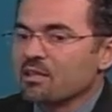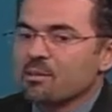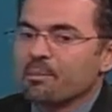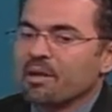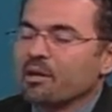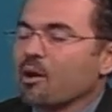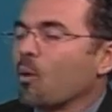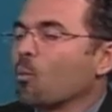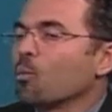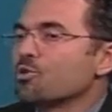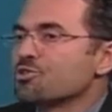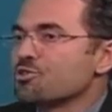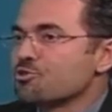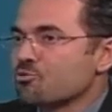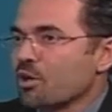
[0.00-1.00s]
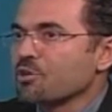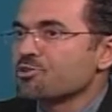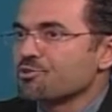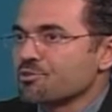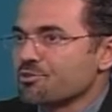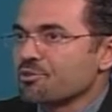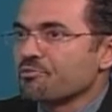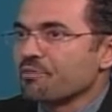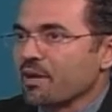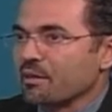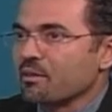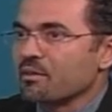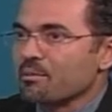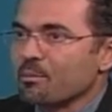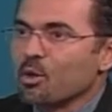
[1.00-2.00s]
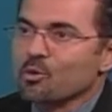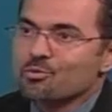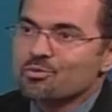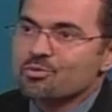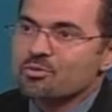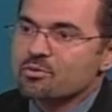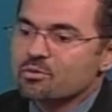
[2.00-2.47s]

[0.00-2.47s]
depending on which structures are affected the most.